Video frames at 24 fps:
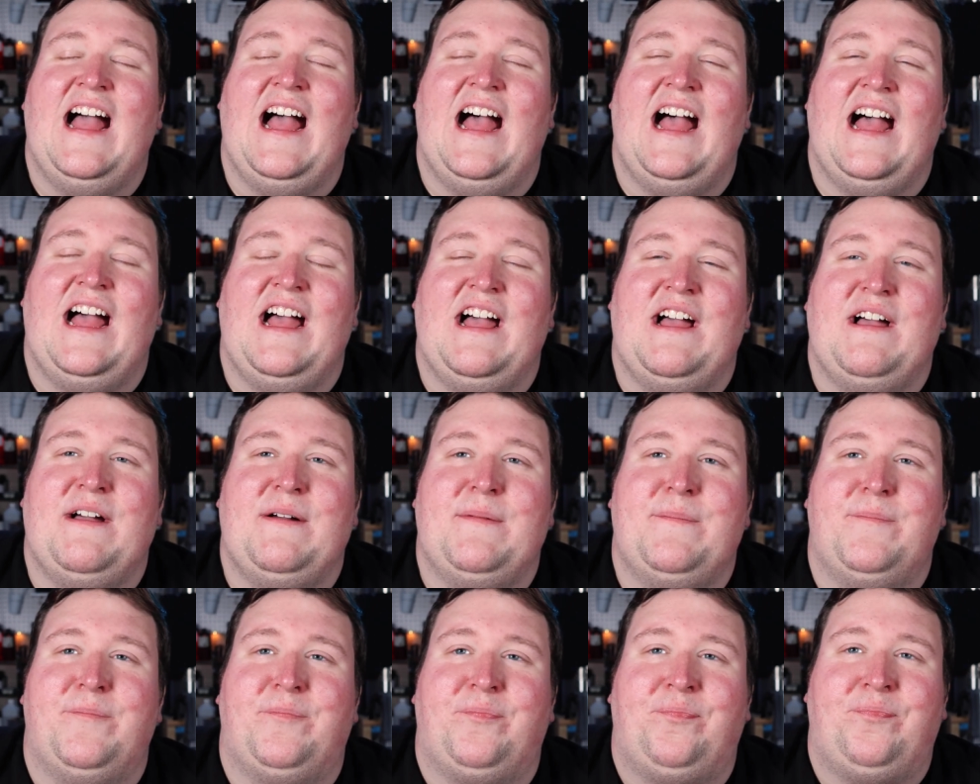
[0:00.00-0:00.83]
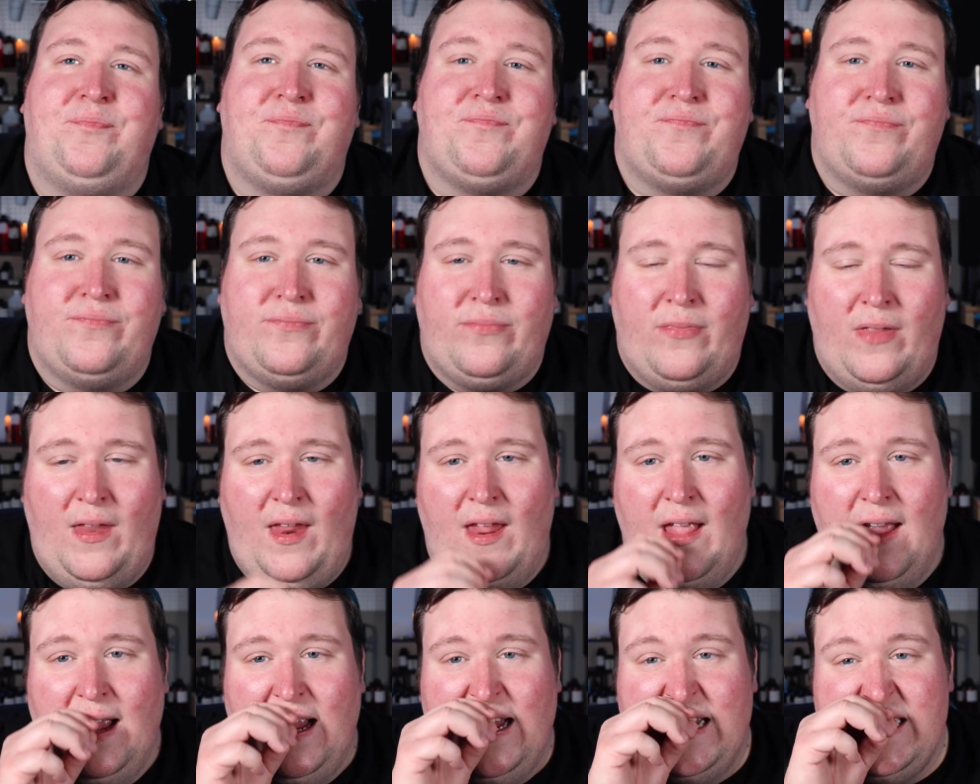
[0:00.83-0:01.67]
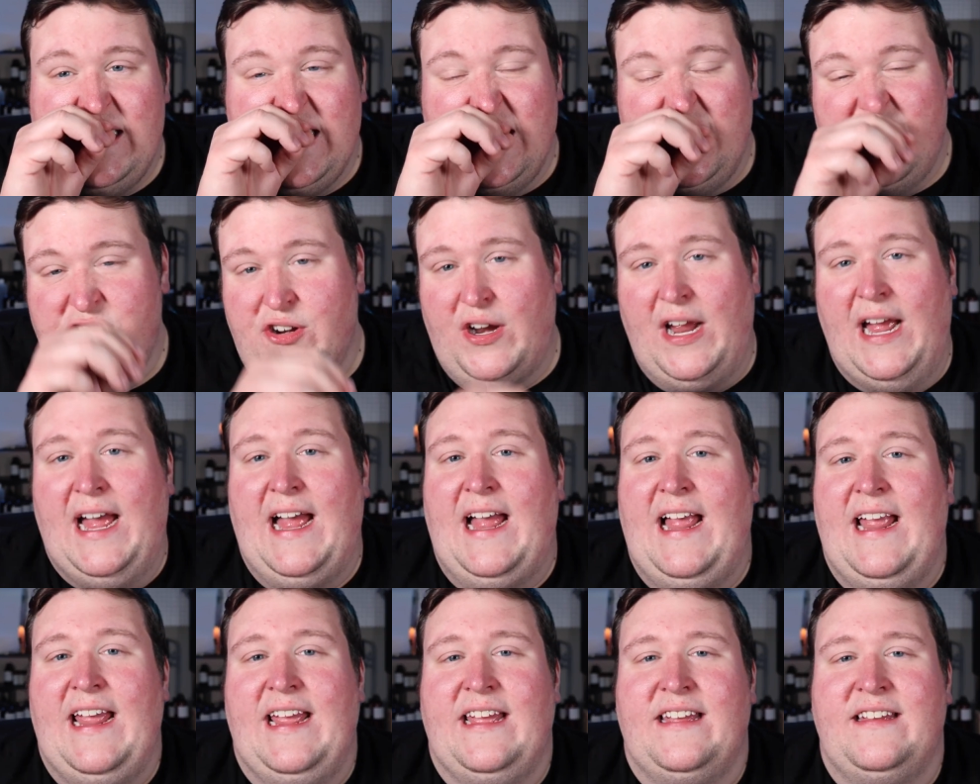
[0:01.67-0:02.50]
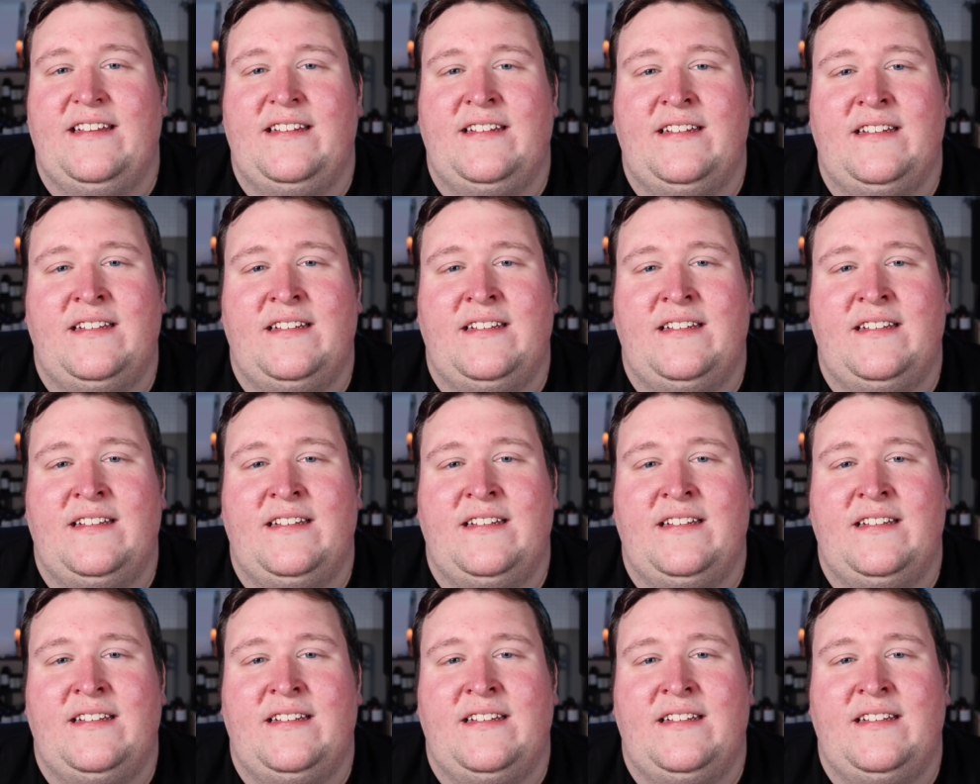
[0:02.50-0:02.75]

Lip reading: I did try